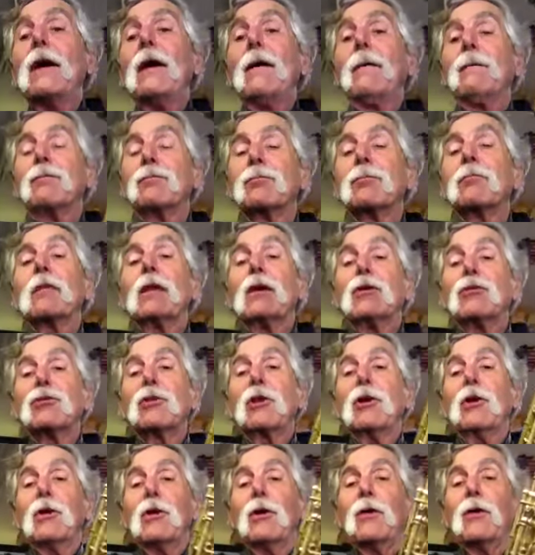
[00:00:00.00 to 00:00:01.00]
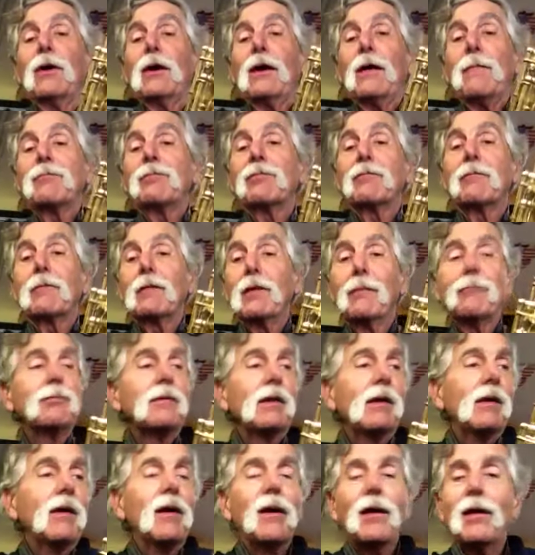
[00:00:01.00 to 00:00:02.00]
right, so
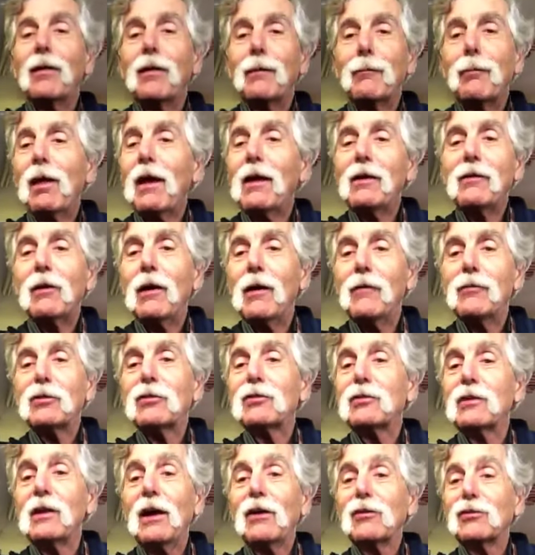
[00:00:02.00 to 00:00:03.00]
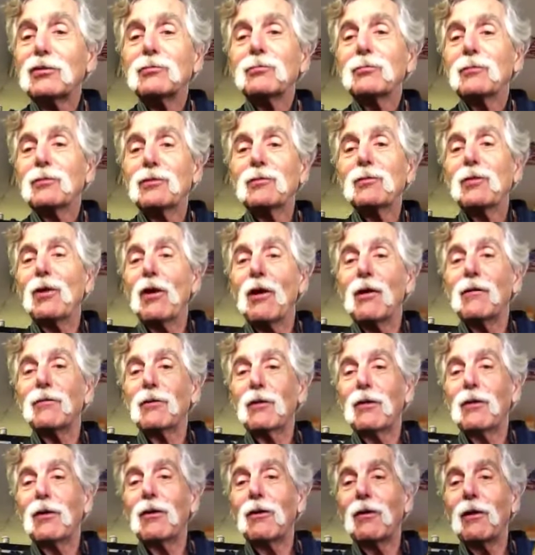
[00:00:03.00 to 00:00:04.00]
the black coffee is nice, strong
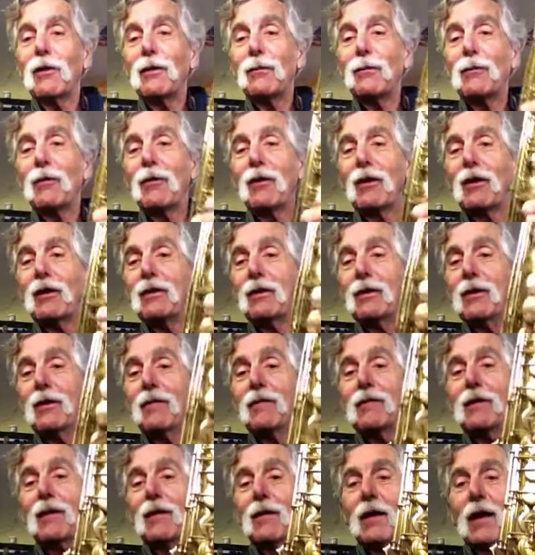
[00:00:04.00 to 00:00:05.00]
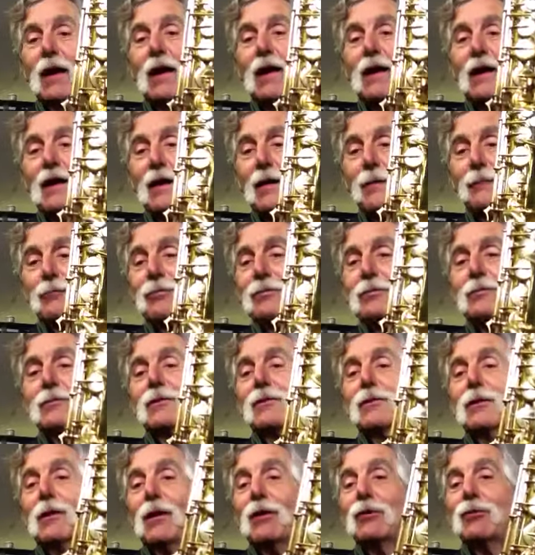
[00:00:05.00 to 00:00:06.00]
for an early morning. I
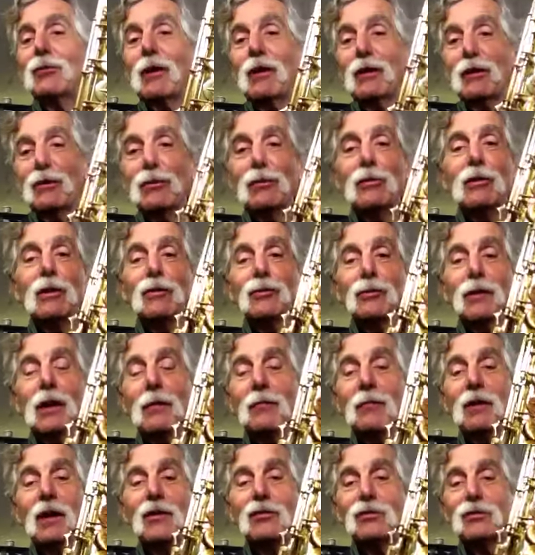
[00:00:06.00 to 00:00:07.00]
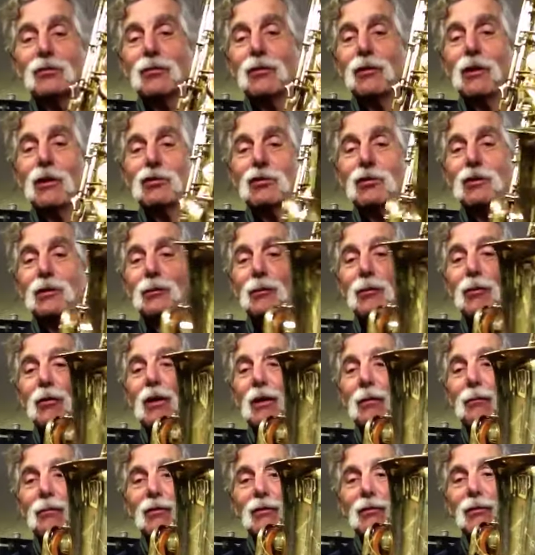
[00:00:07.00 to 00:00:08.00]
try to do these when I'm nice and fresh in the
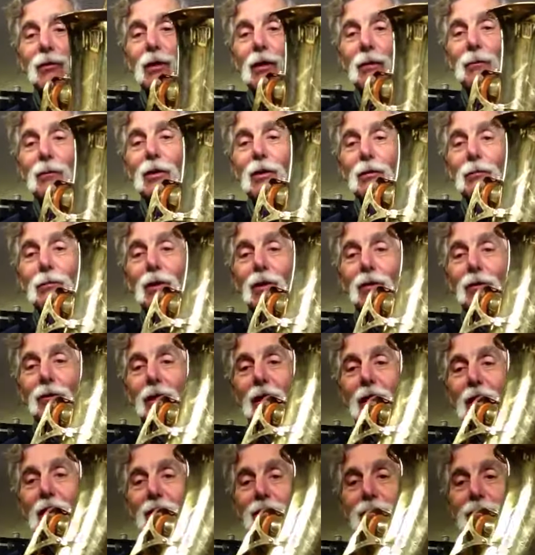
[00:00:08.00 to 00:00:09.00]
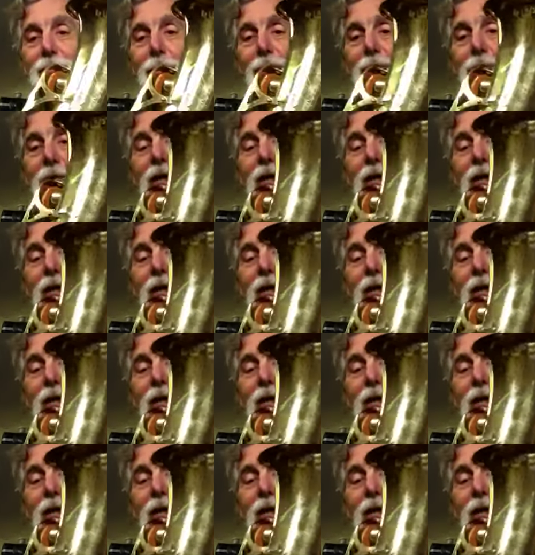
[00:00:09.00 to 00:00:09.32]
morning before I'm all blown out from